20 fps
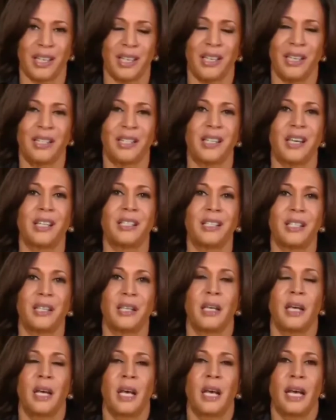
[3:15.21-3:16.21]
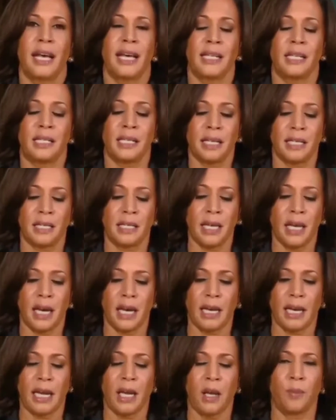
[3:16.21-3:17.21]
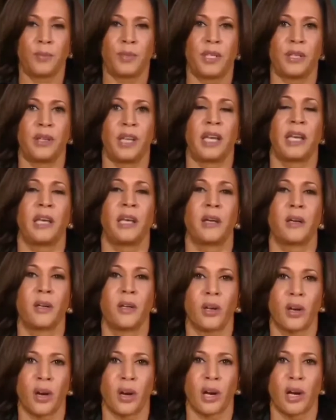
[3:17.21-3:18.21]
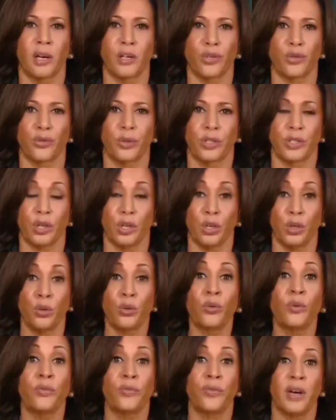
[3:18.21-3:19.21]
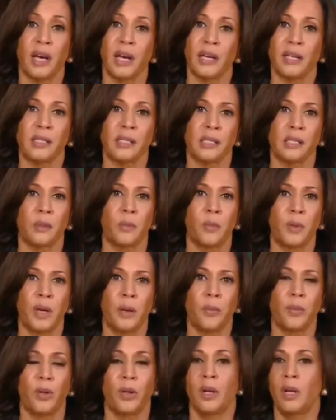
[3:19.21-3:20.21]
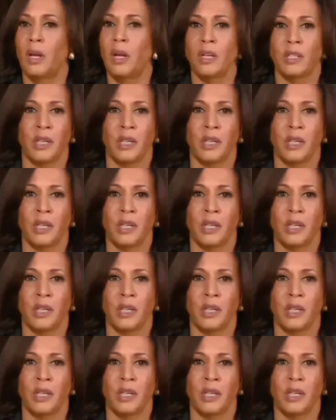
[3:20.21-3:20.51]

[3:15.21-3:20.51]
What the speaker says: And it does not help to heal our country, to unify us as a people,